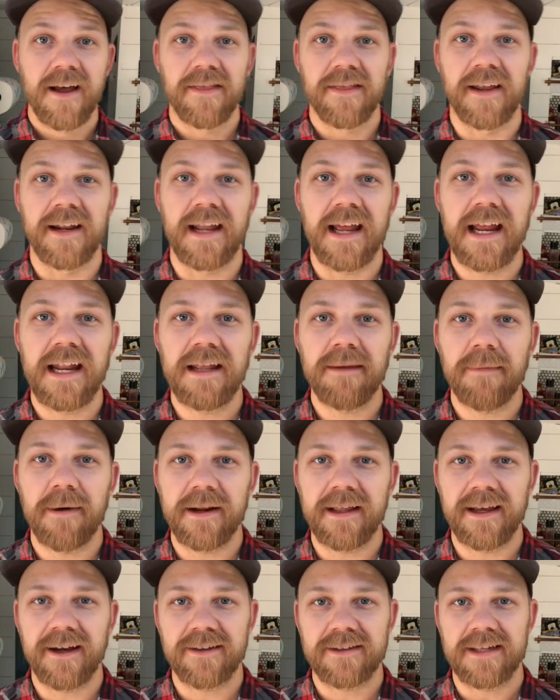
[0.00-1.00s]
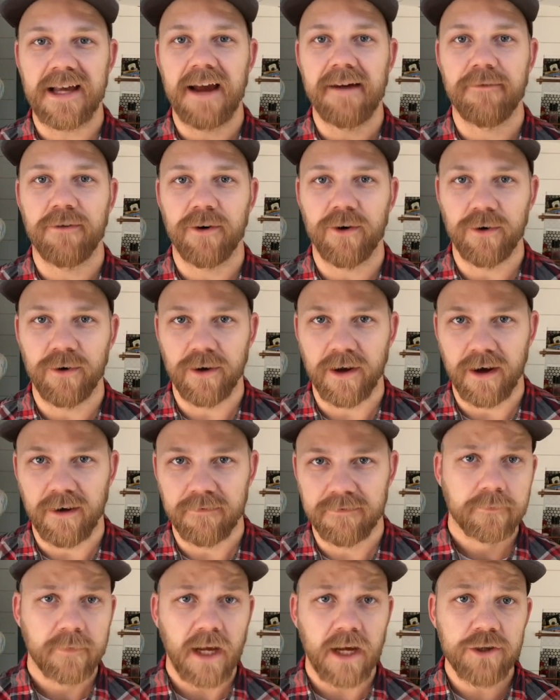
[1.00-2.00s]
than anybody else I've heard of.